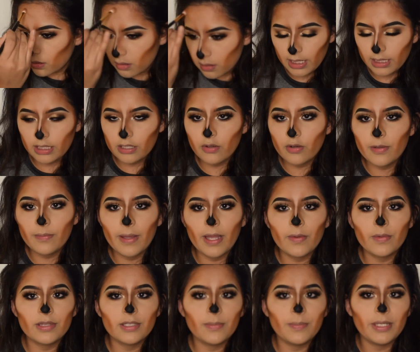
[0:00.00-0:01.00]
And then going back
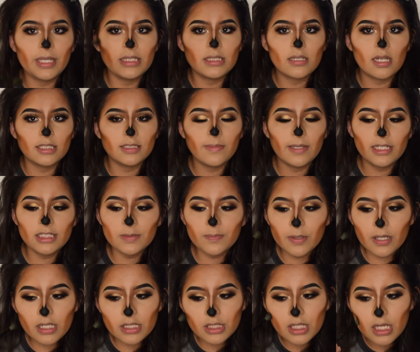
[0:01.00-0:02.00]
with the BH Cosmetics
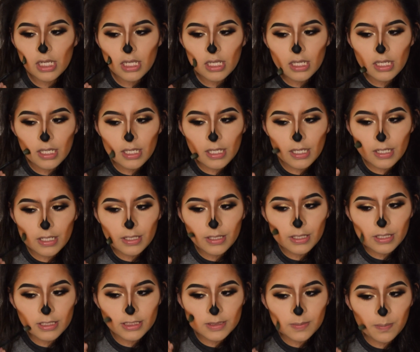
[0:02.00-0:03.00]
brush and
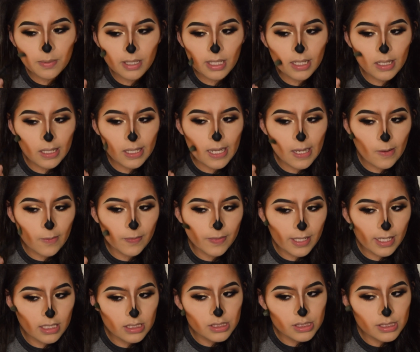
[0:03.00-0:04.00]
just blending out
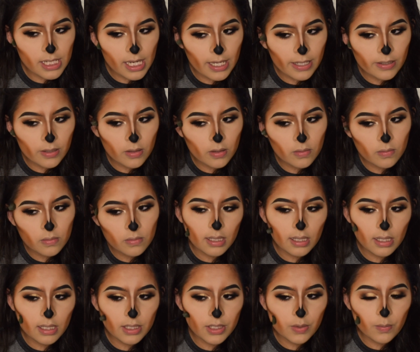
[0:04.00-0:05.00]
that shadow.
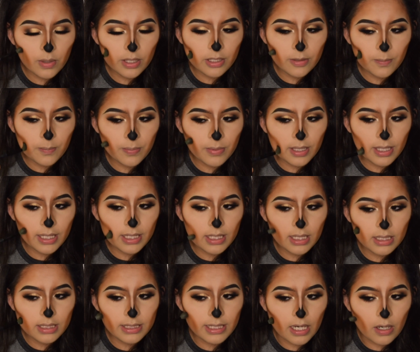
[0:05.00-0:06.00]
And you want to
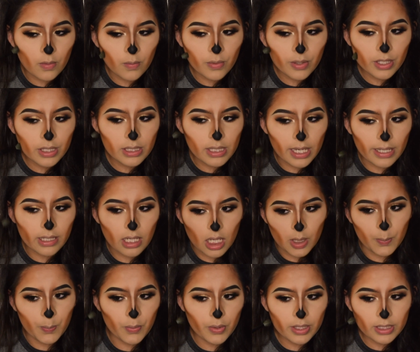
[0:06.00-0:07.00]
blend downward, not
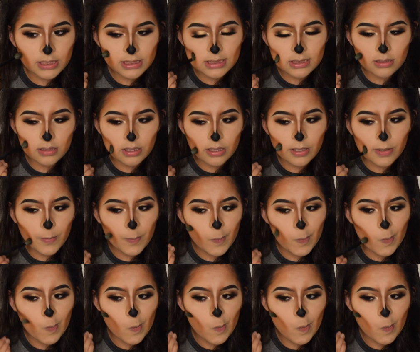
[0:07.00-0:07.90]
upwards, you know.